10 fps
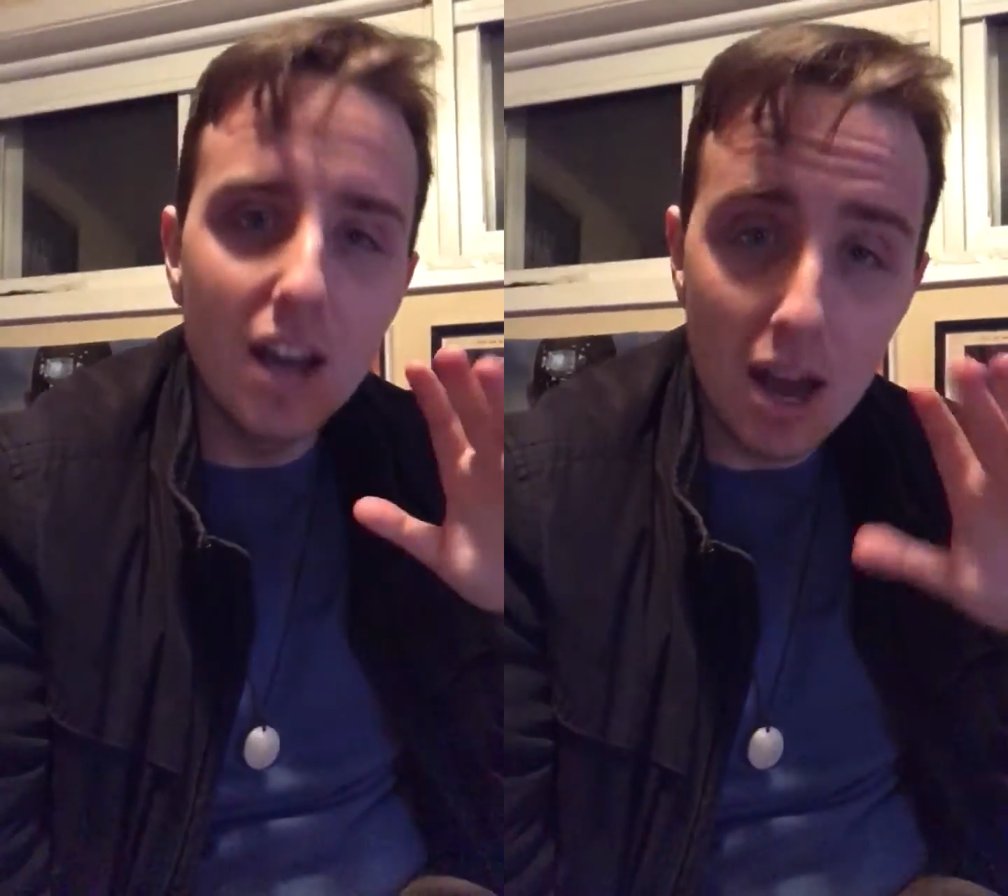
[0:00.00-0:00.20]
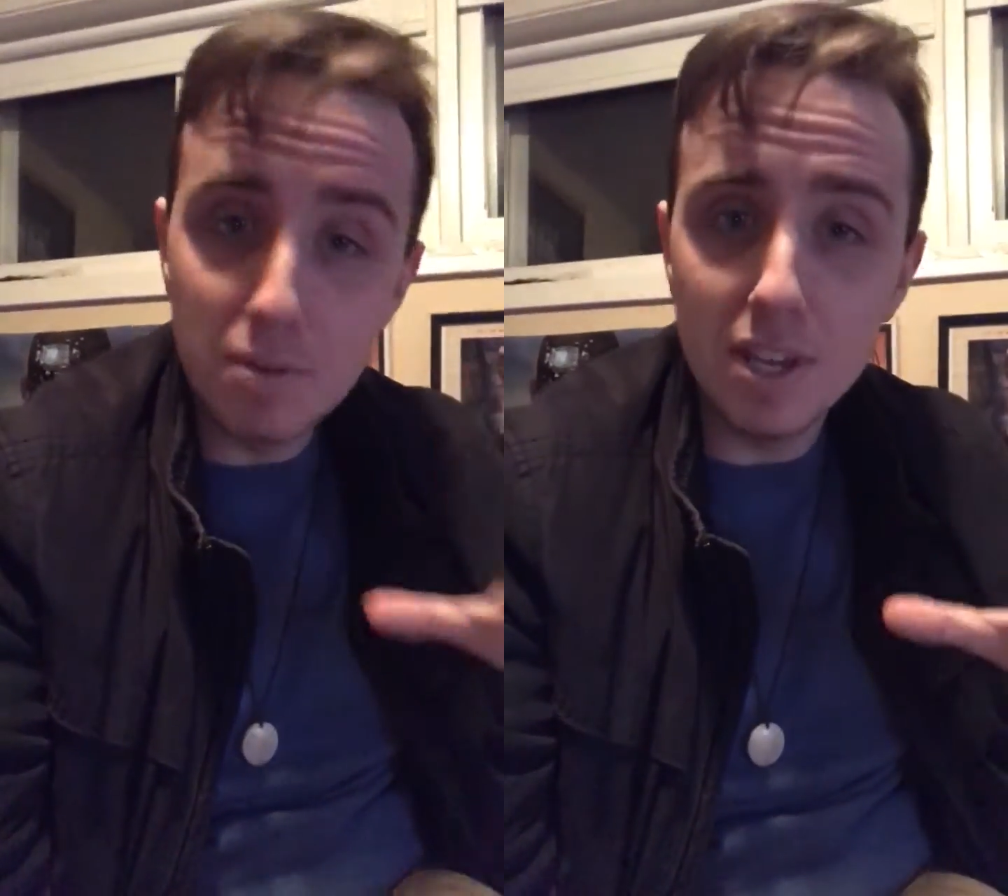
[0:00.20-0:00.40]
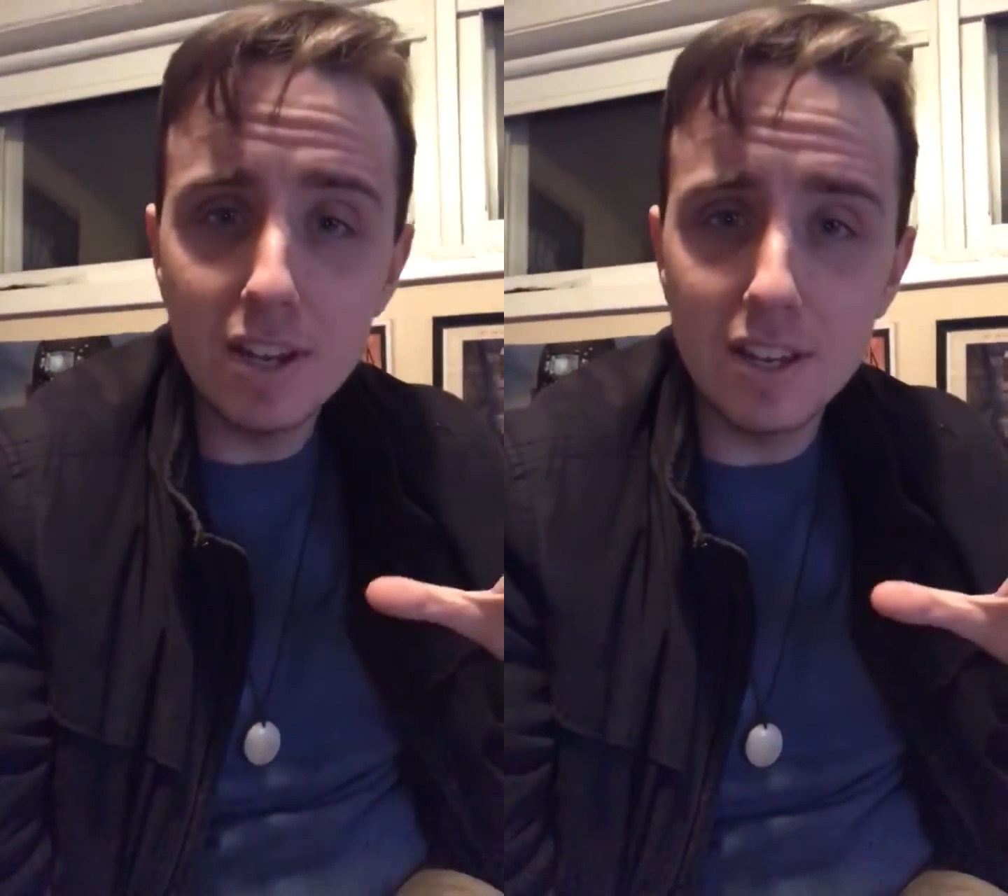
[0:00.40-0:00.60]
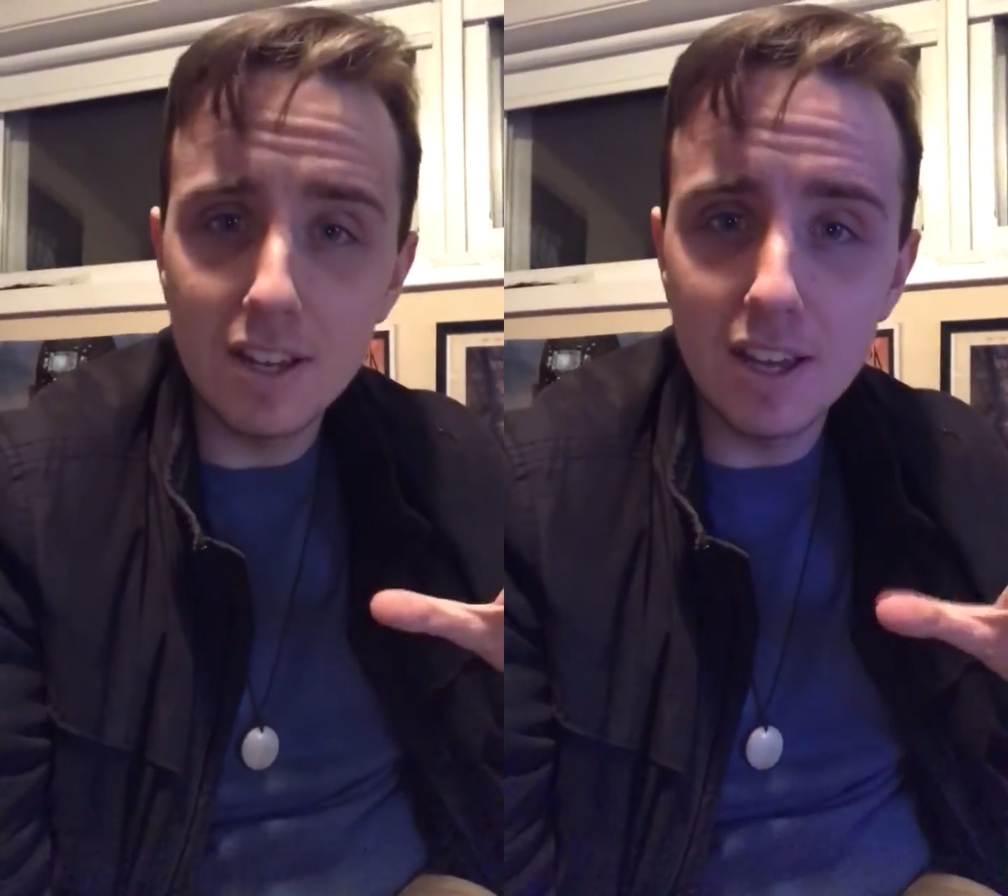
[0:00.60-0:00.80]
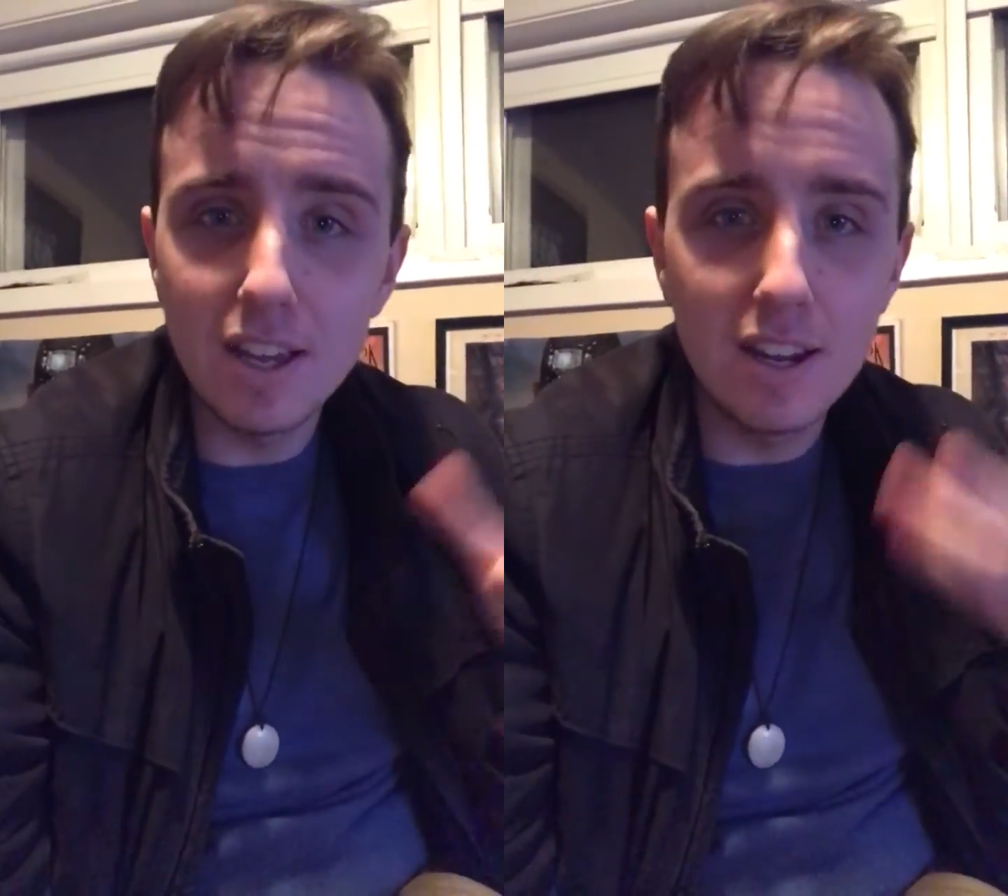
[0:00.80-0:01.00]
I'm kidding
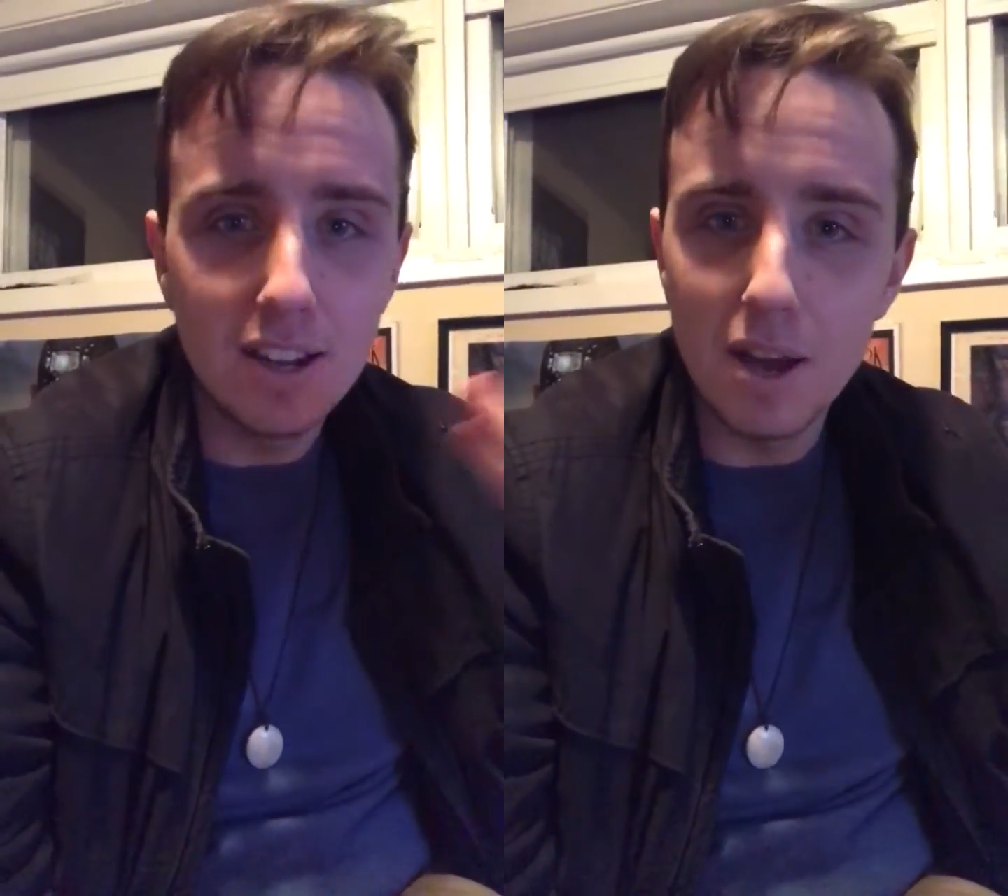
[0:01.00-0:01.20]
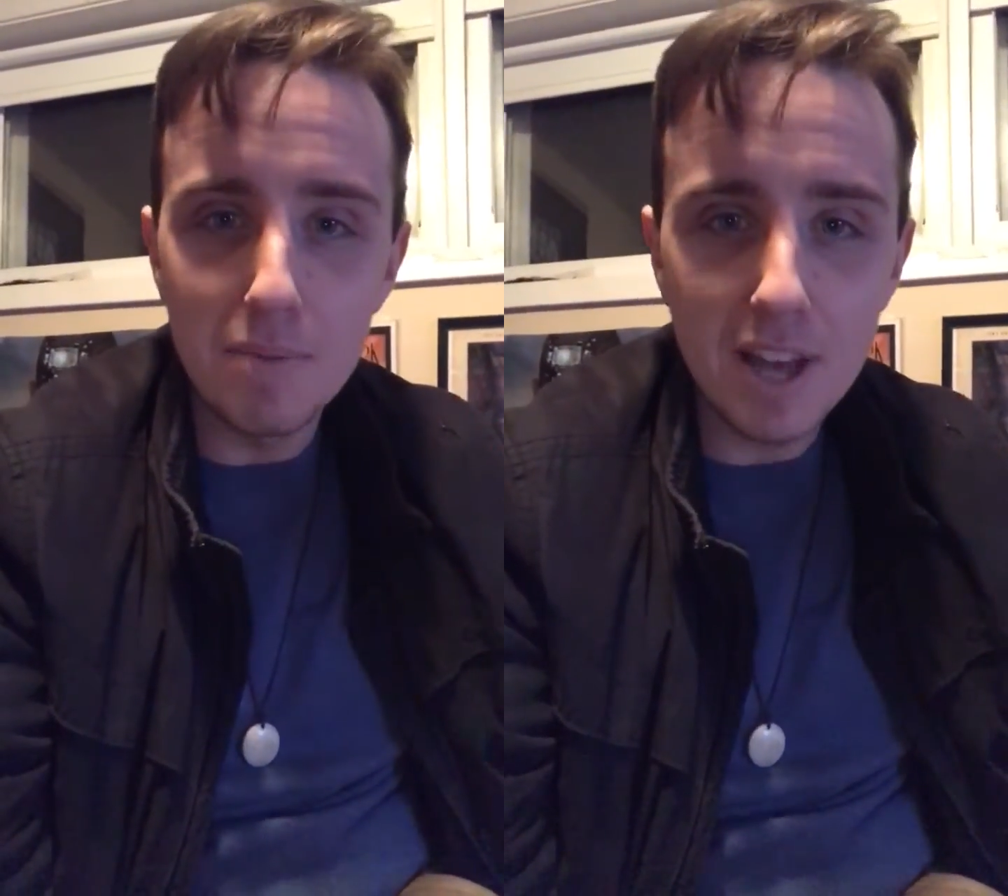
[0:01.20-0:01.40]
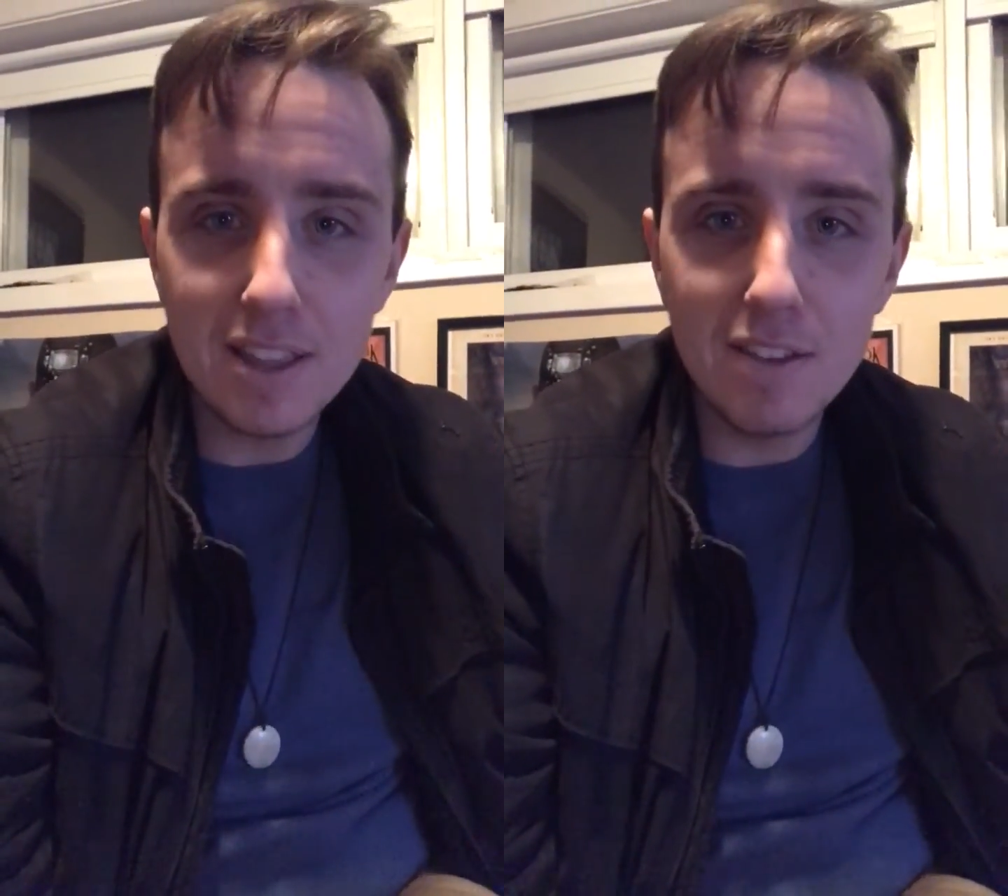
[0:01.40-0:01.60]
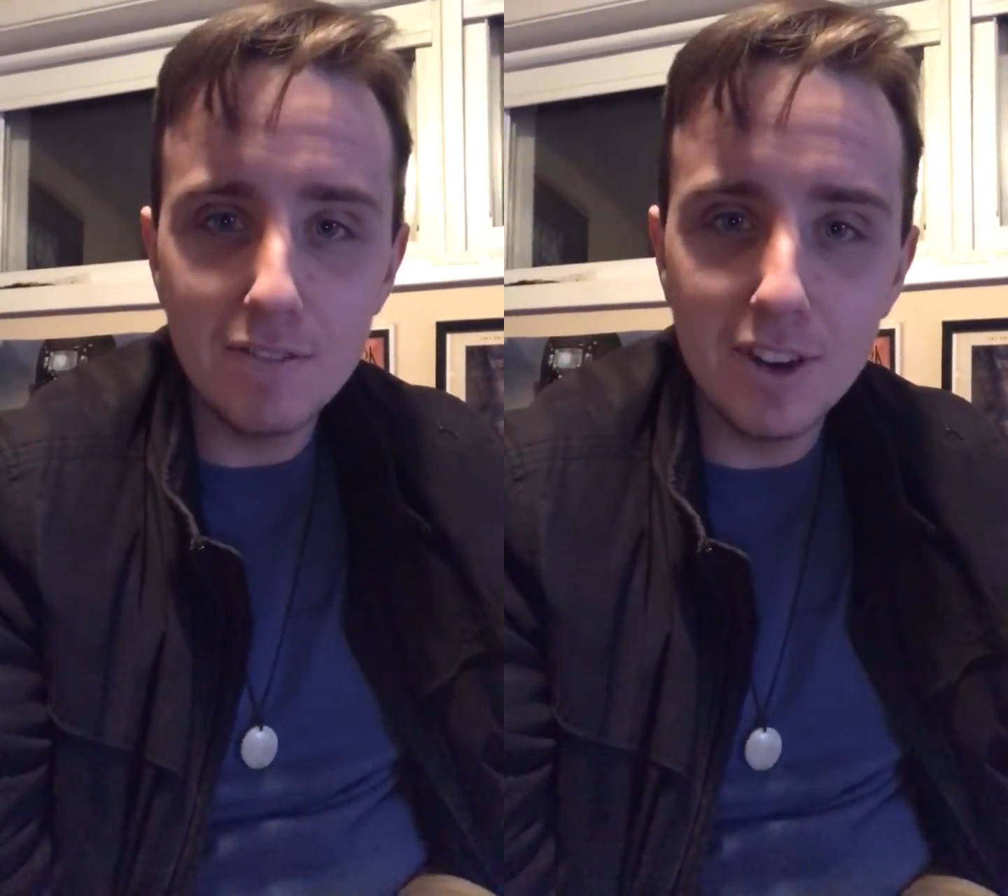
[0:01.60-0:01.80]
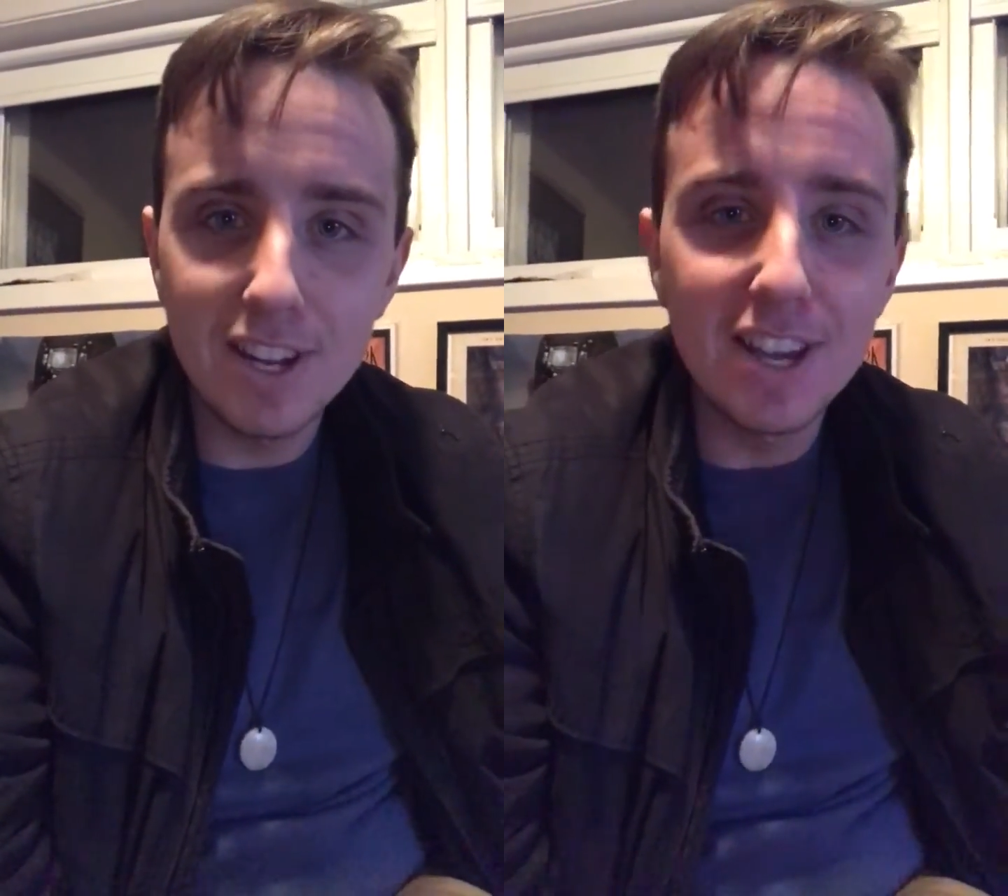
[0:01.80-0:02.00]
again. I'm not that
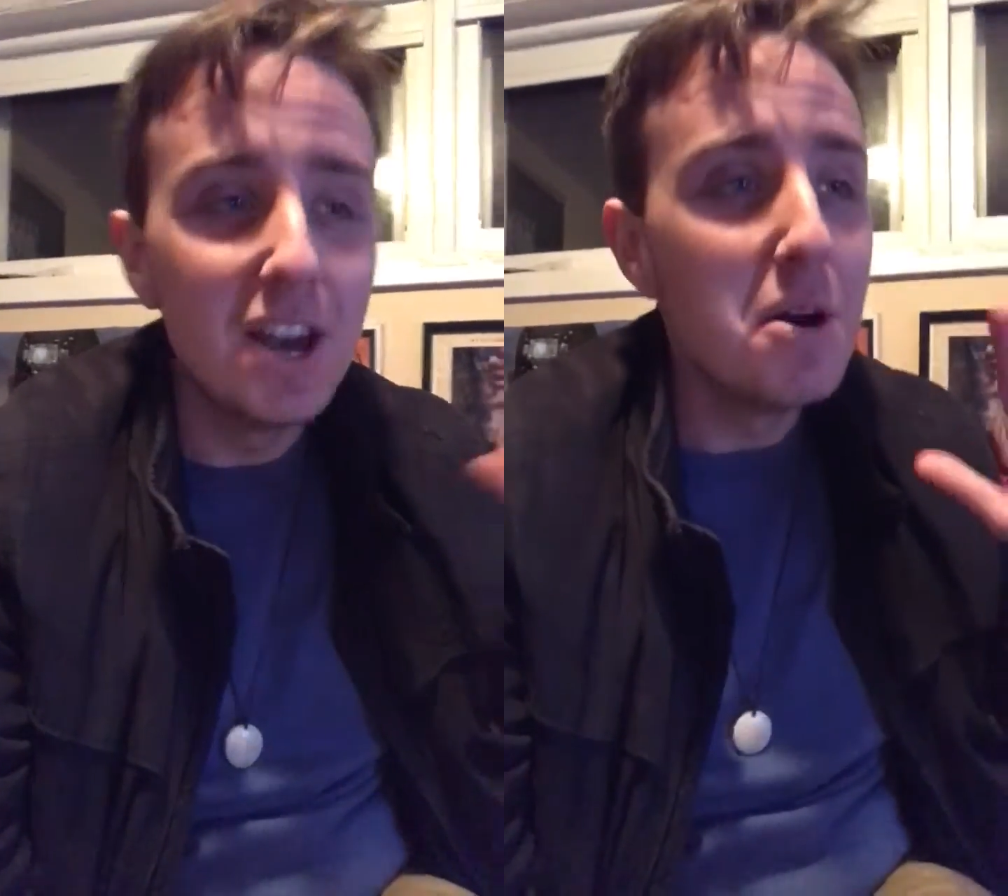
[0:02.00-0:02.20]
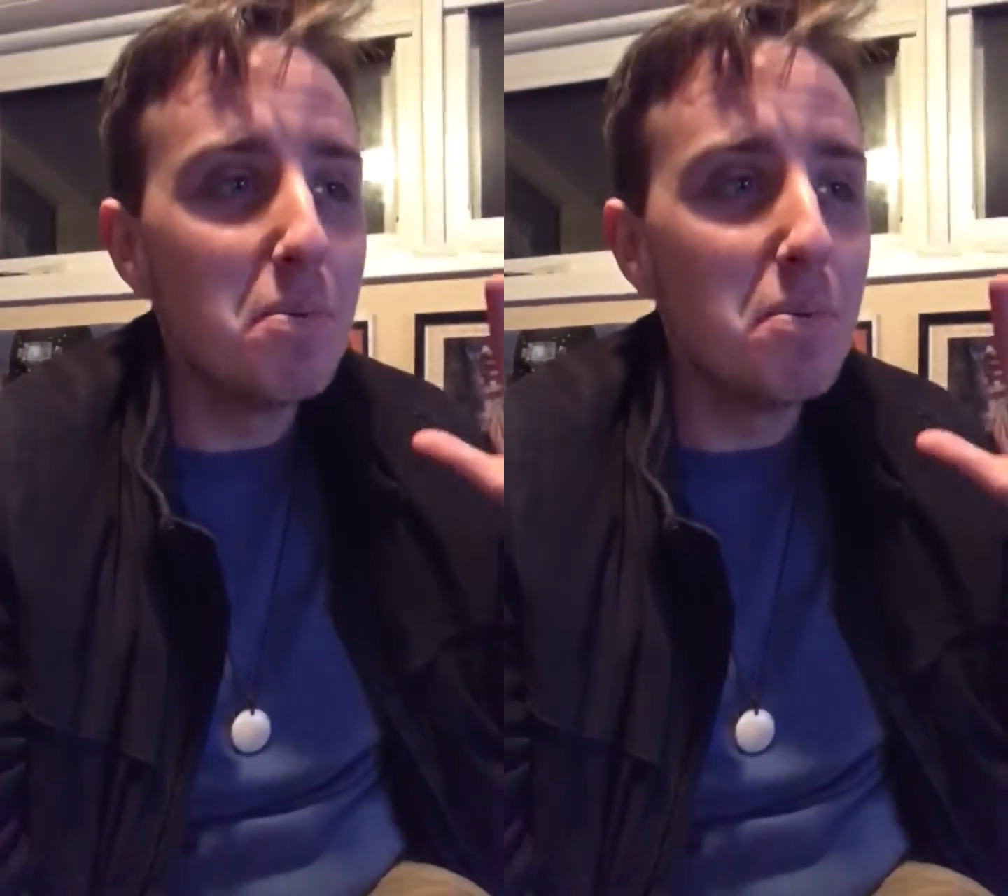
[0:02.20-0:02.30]
funny.